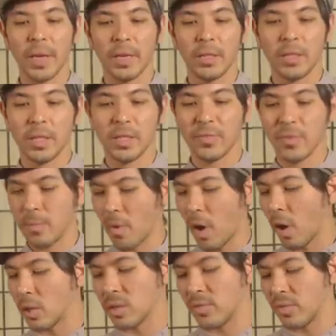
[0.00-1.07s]
It is from
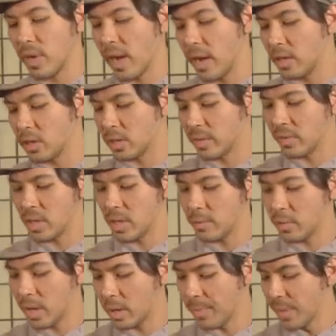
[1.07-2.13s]
all different ages of tea
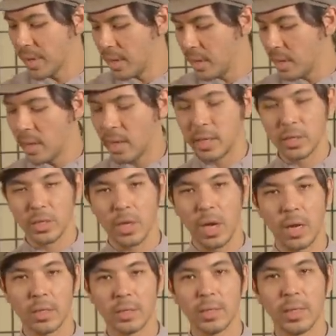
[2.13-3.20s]
plant. It is
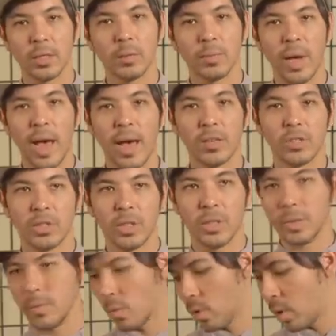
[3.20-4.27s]
not a single patch. It
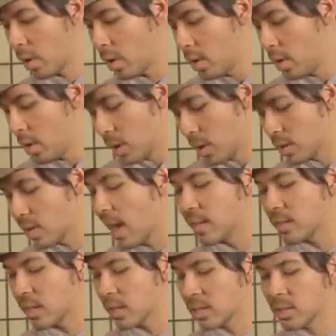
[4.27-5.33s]
is a more
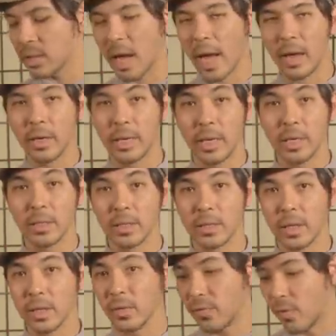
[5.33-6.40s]
classic style. It is a
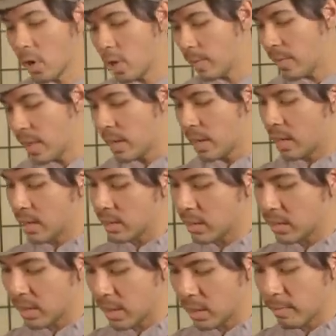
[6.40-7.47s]
single farm and it is a
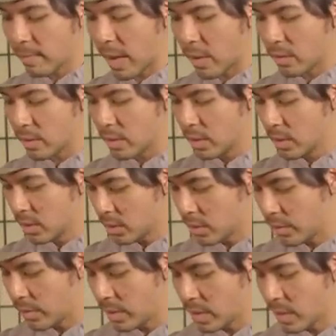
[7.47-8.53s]
single mountain.
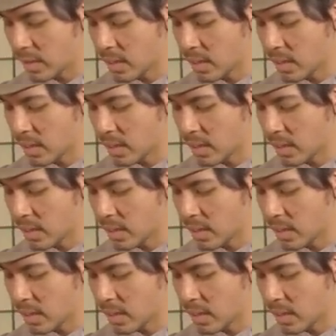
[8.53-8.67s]
So it